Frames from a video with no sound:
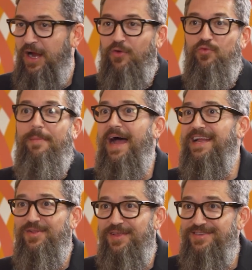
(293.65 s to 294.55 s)

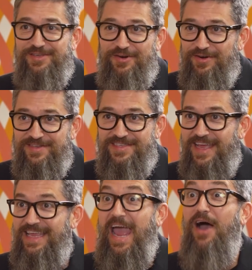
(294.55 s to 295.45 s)
Remind listeners
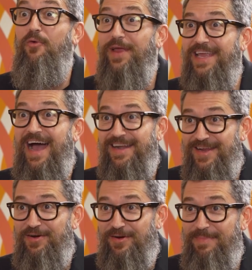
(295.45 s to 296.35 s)
how we got here,